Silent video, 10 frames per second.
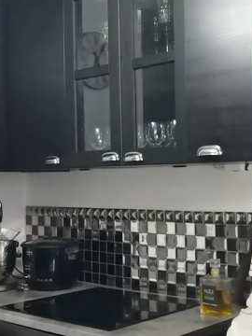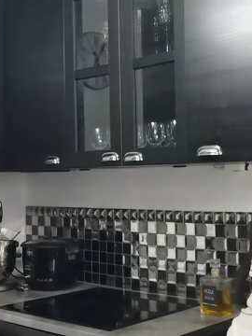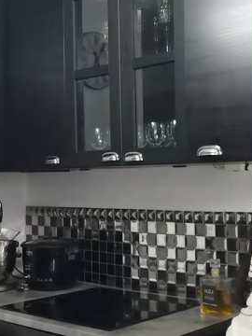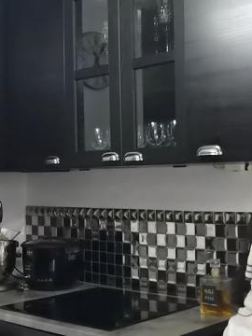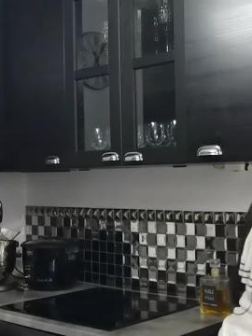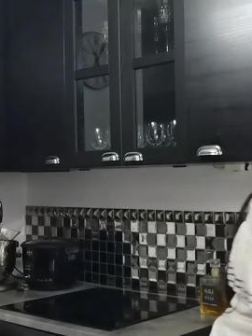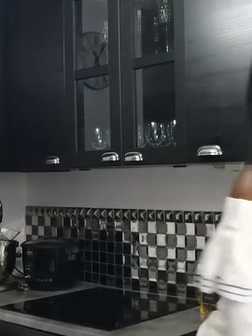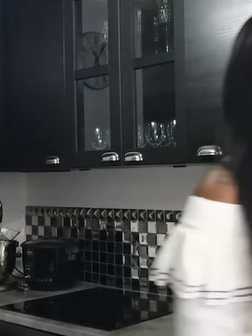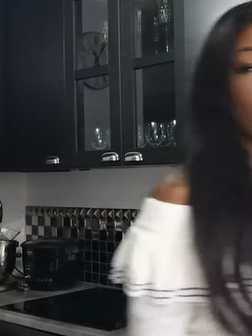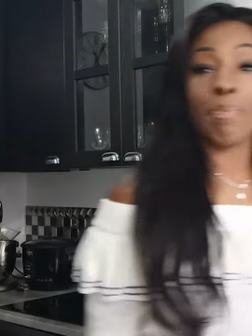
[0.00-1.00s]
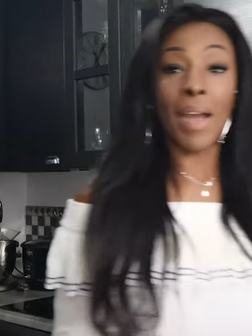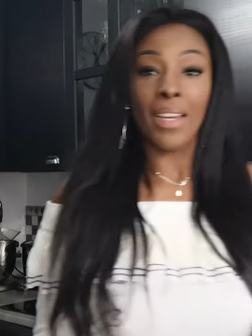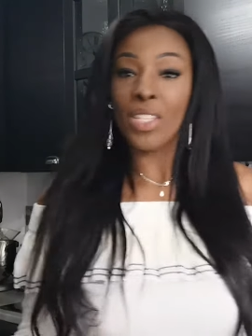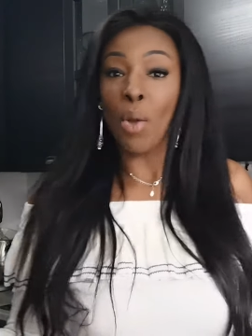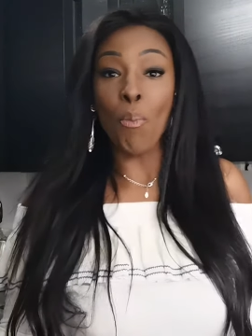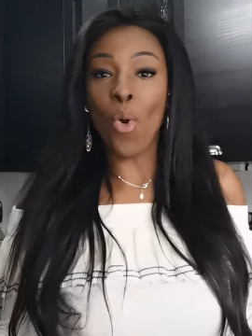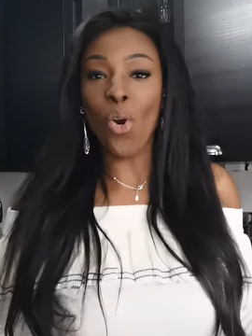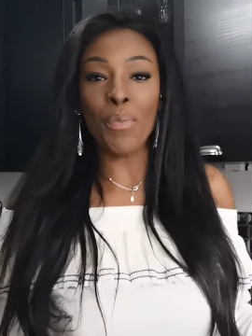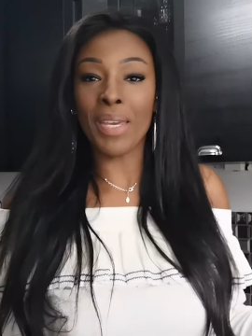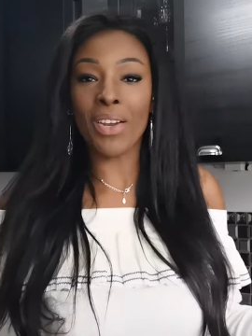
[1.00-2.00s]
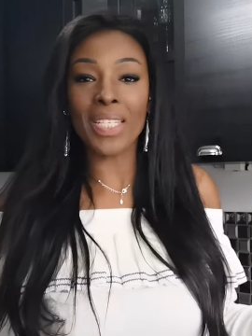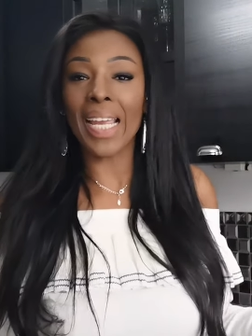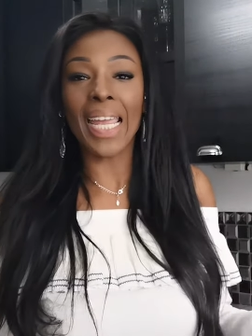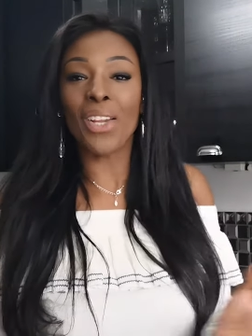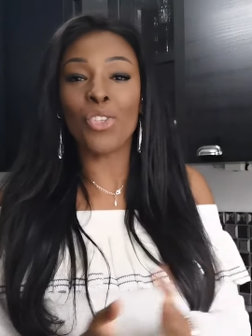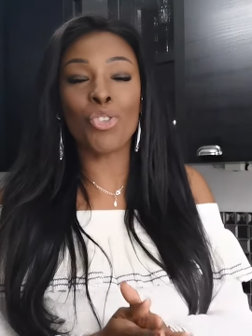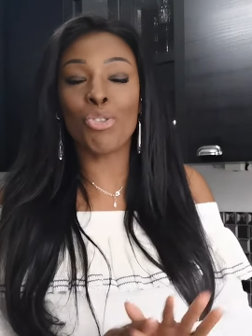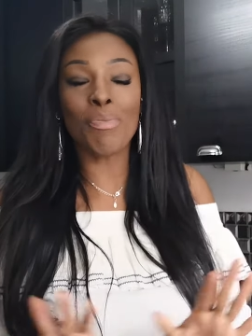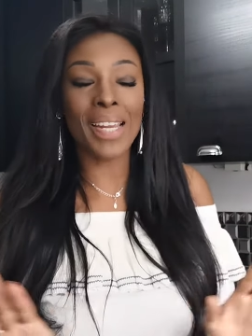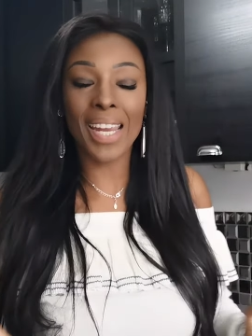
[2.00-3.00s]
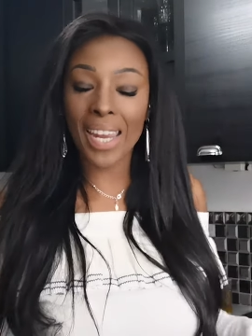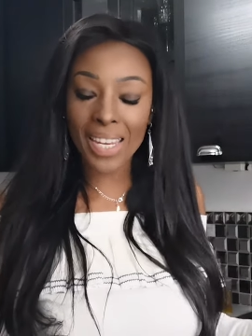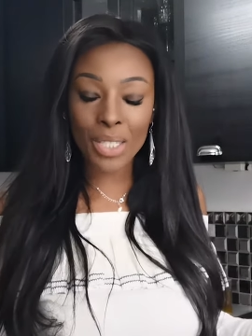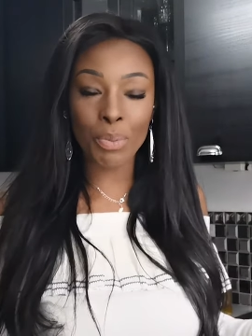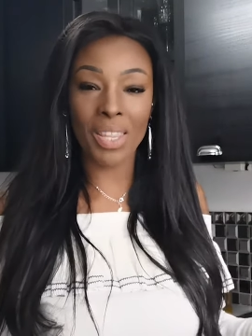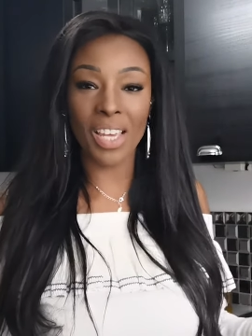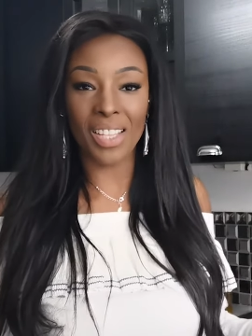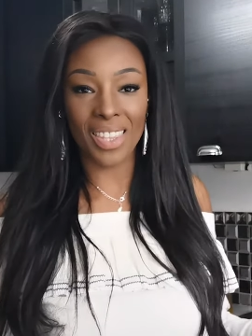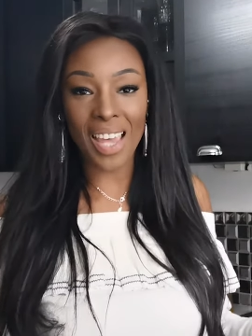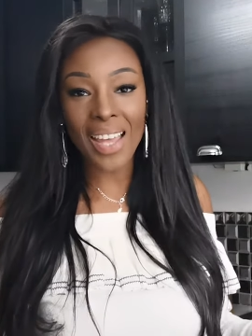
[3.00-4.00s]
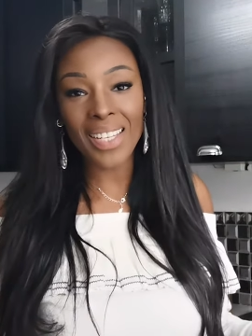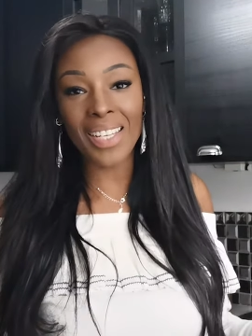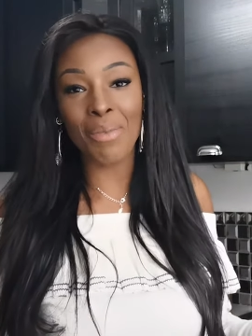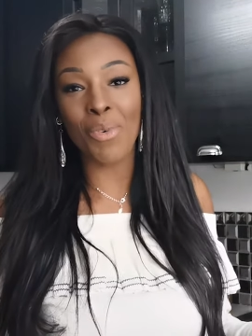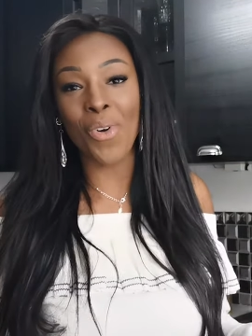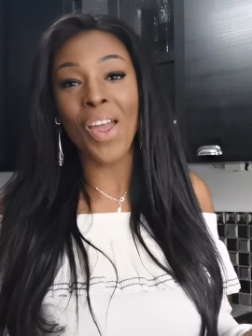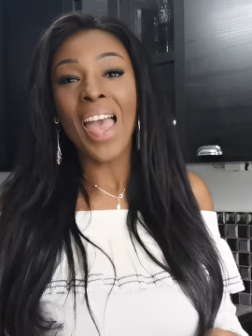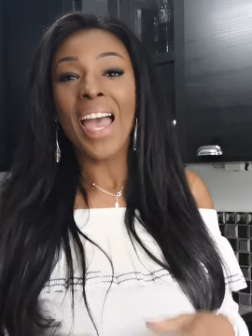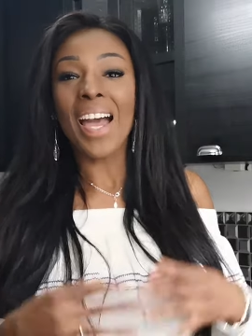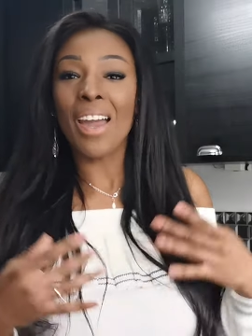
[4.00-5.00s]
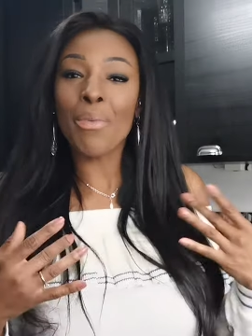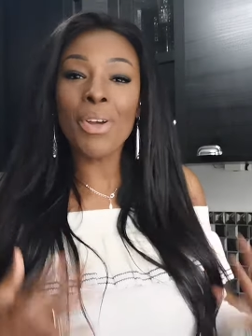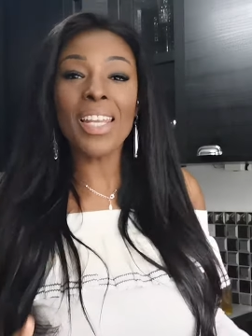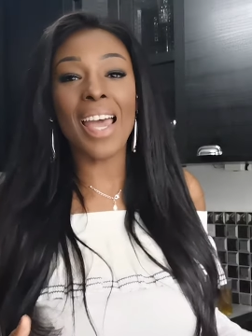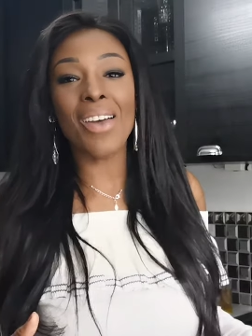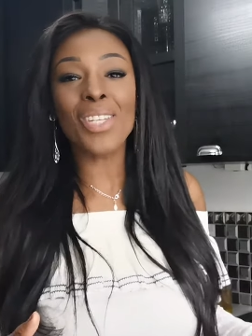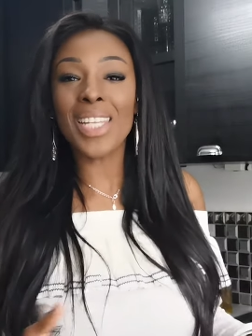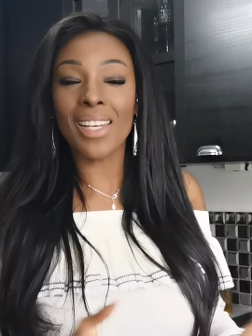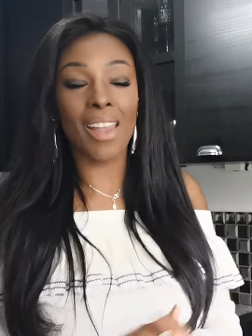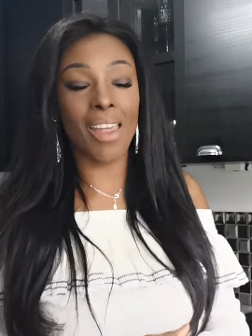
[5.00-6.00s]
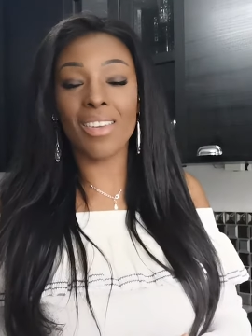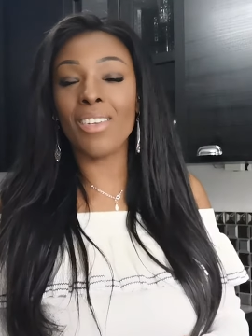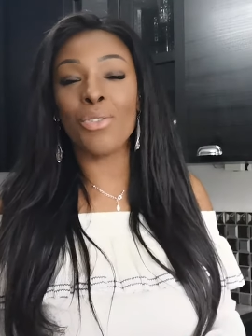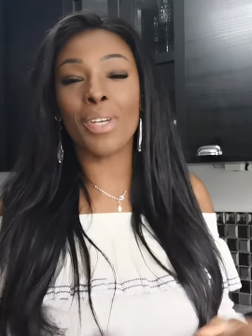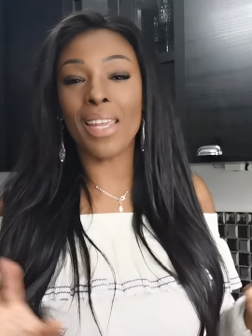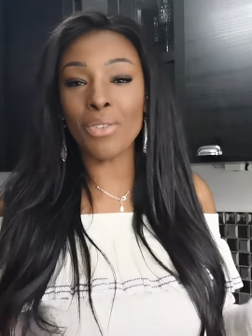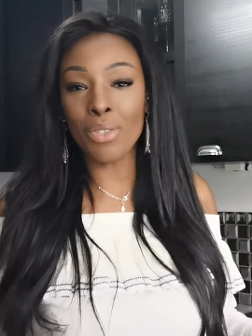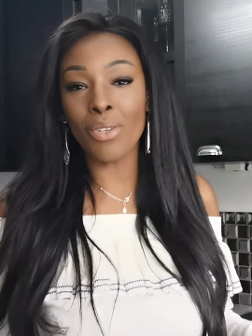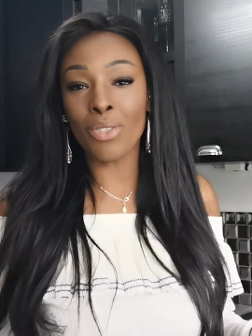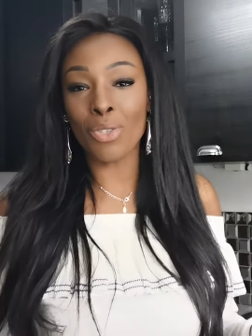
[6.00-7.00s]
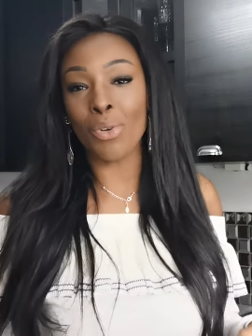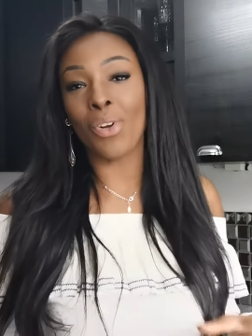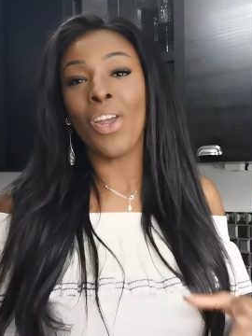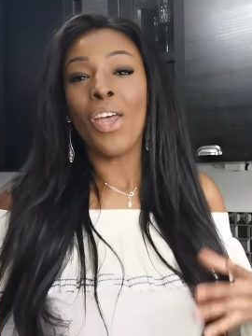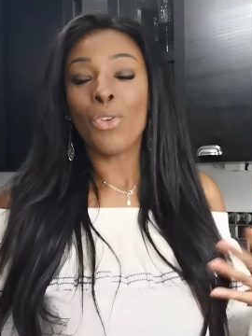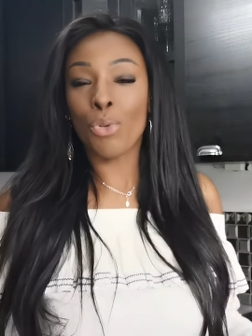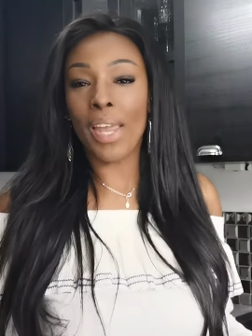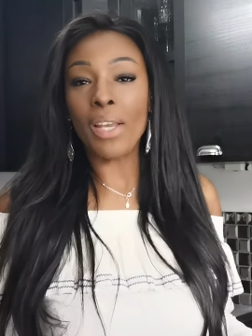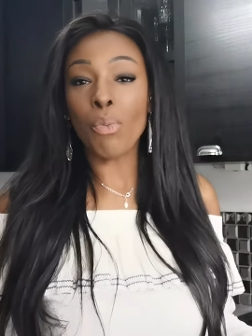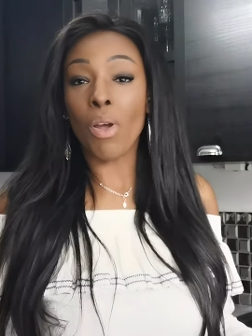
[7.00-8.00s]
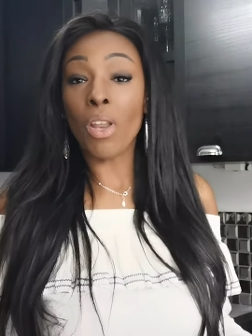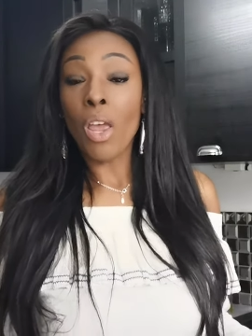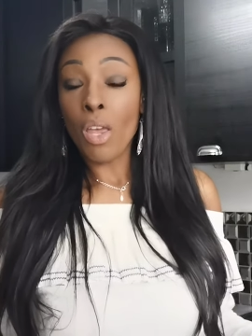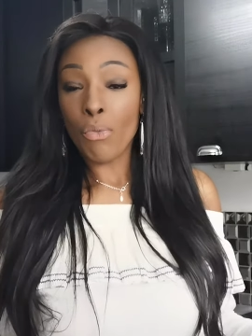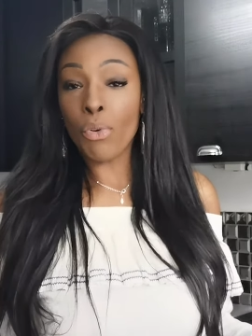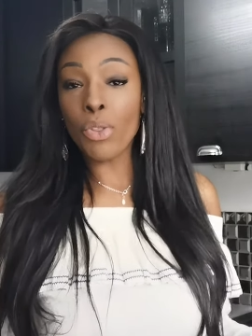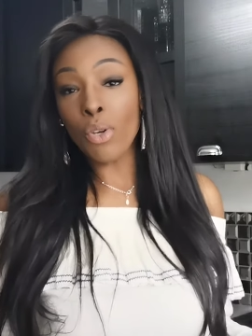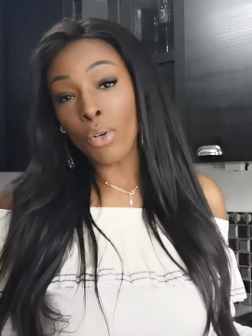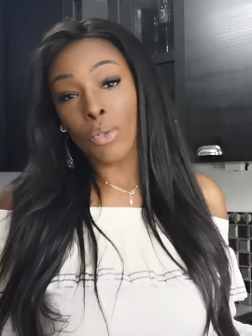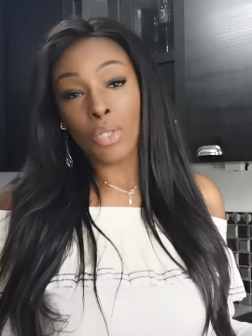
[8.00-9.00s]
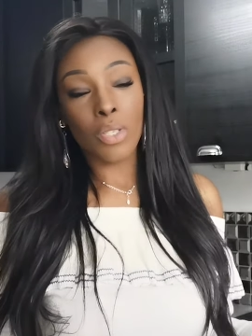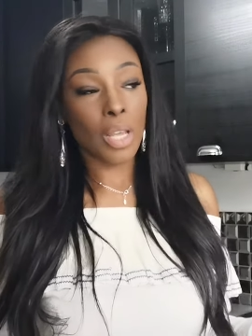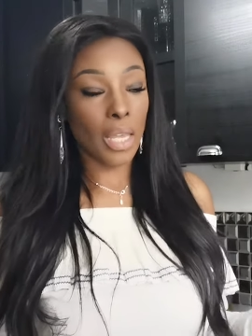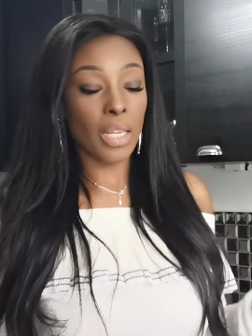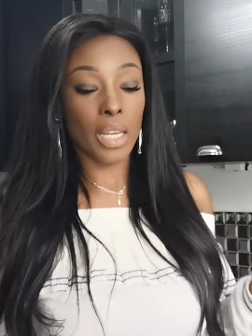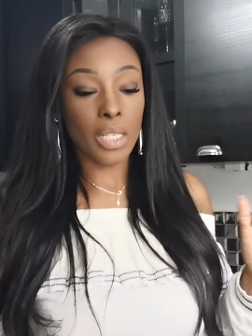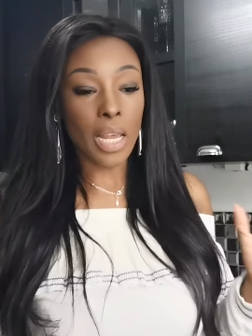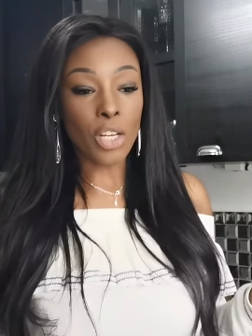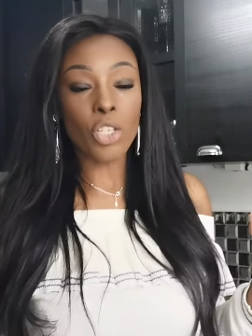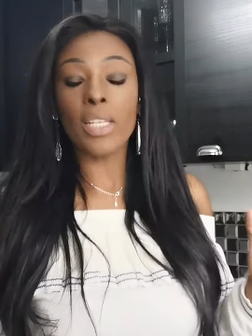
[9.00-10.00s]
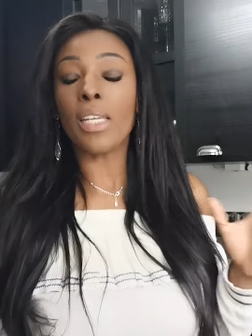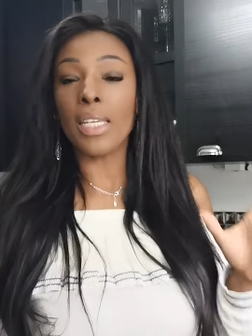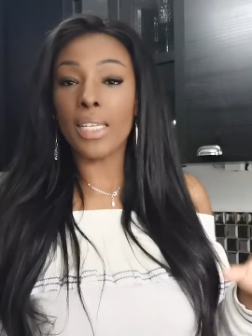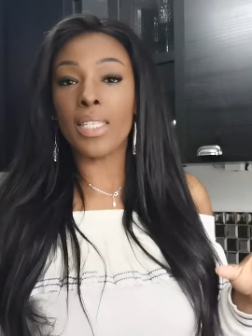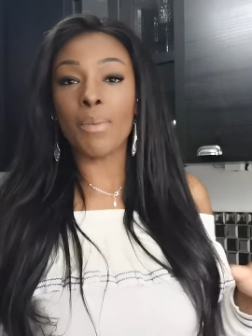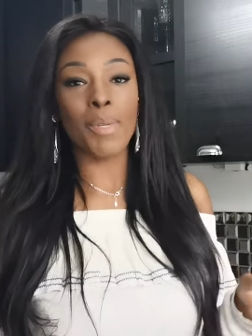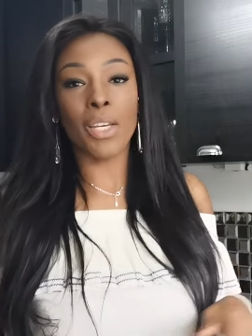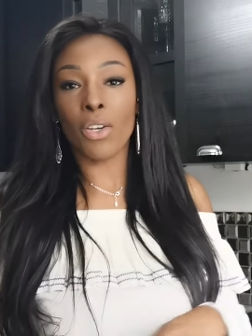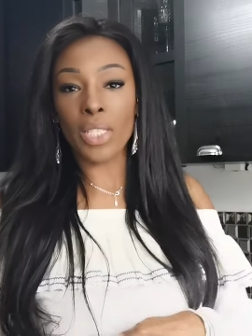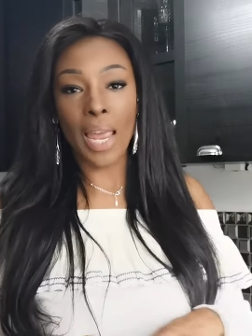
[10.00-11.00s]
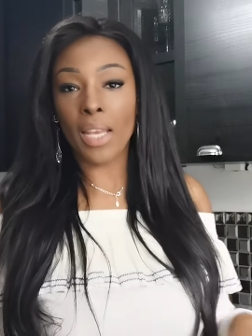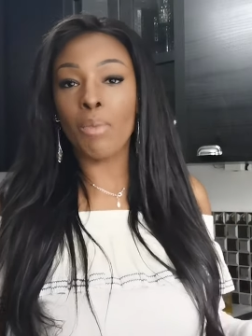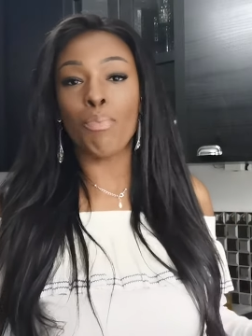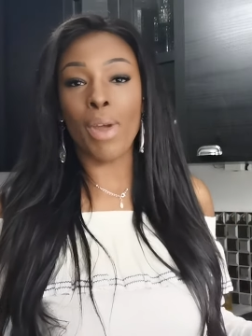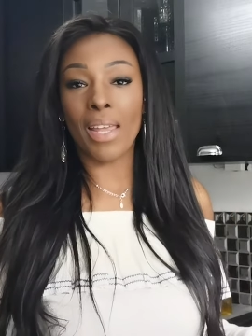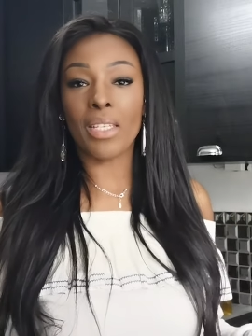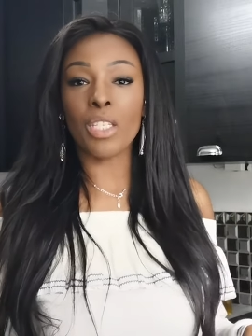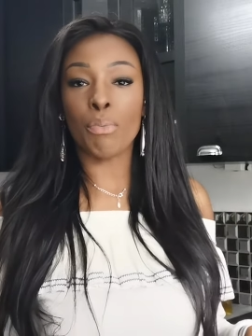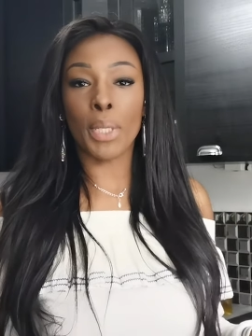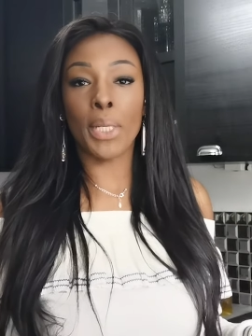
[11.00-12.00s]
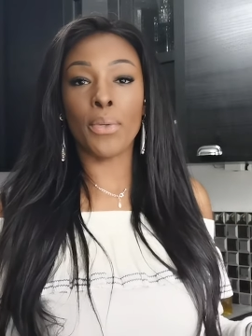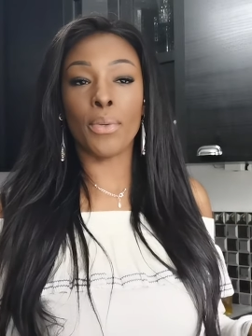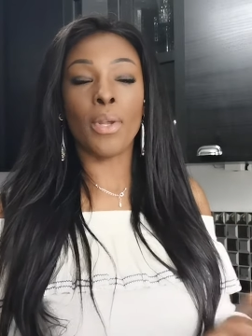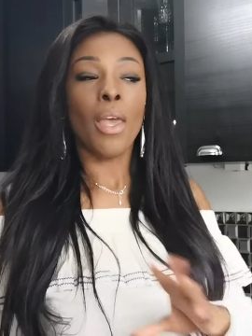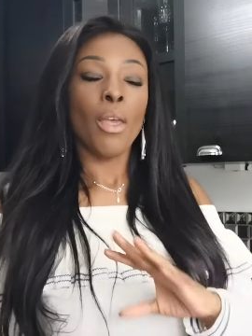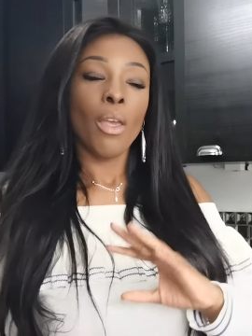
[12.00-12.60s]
what I'm gonna do is buy some more, because I cannot do my cakes without that anymore. I run out and I need to get to the store to get one. For those, it's actually easy because any brand is really good.